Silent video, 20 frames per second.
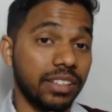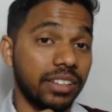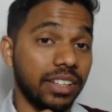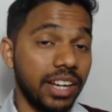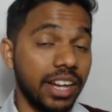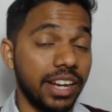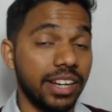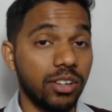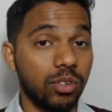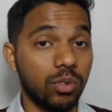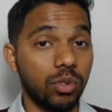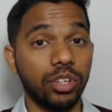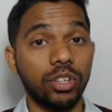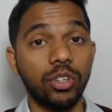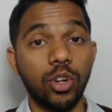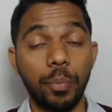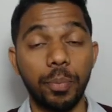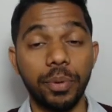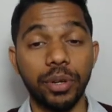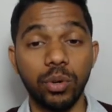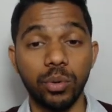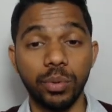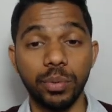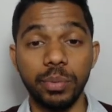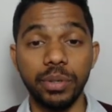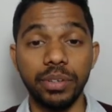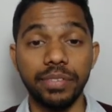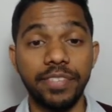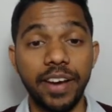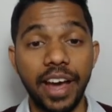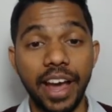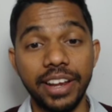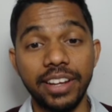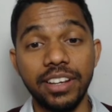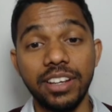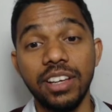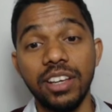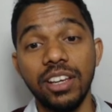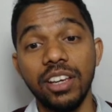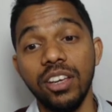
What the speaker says: related to the topic, will be fine.